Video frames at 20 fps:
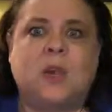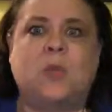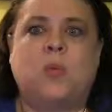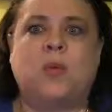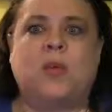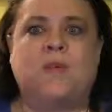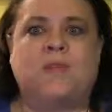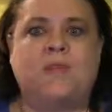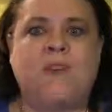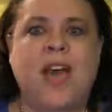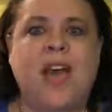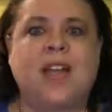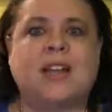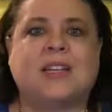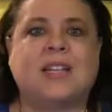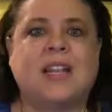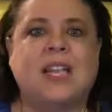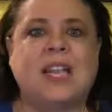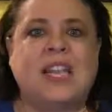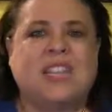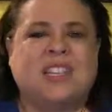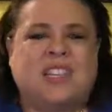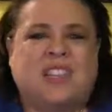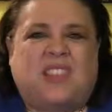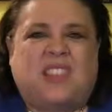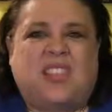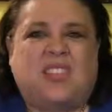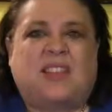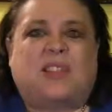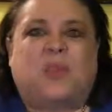when in fact it's the
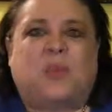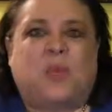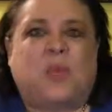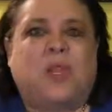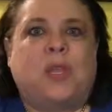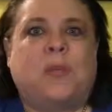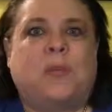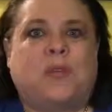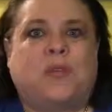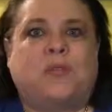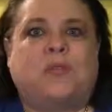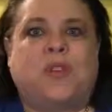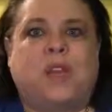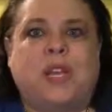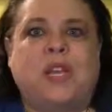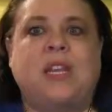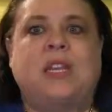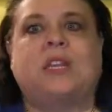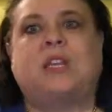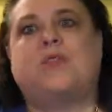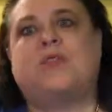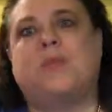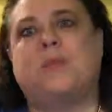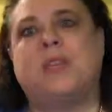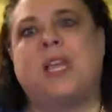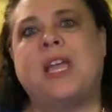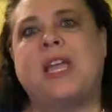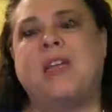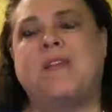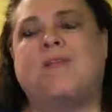thing that's really preventing us from
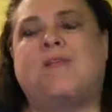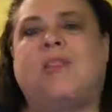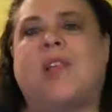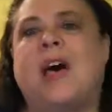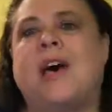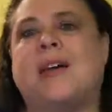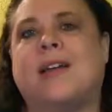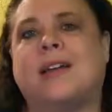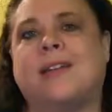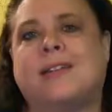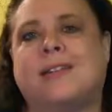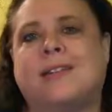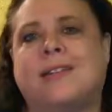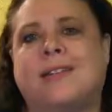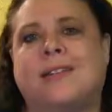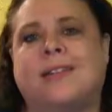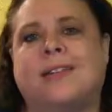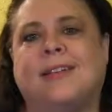taking flight.